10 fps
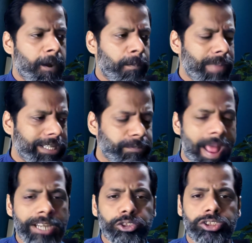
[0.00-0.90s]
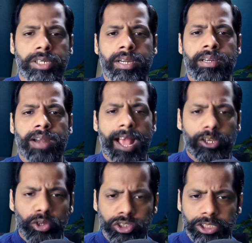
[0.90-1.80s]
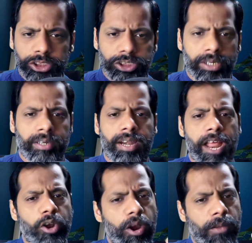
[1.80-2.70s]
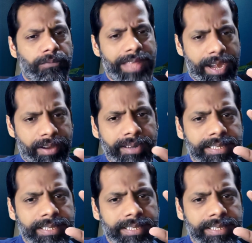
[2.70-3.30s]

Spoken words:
expansion, acquisition, and all of that, right?